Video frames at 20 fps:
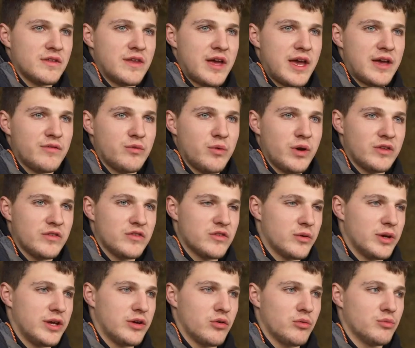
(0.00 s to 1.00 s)
Dave
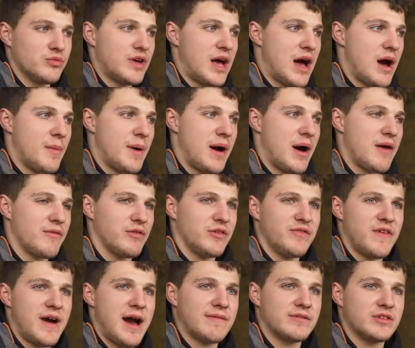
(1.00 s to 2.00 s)
Windsor, he comes out about every
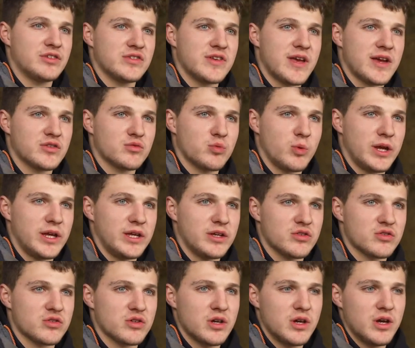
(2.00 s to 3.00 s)
5 to 6
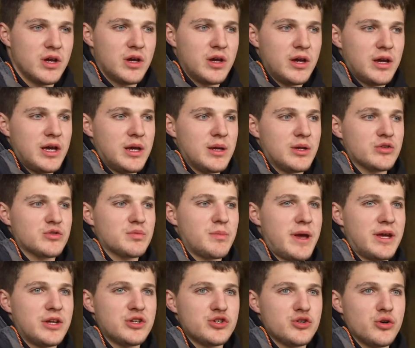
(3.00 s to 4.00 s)
weeks. He just
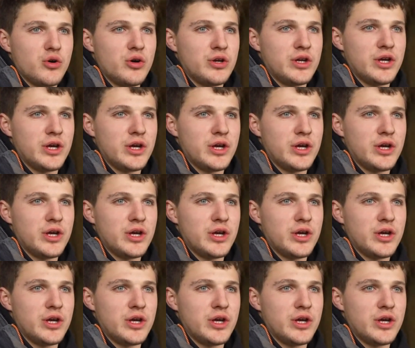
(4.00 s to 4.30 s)
makes sure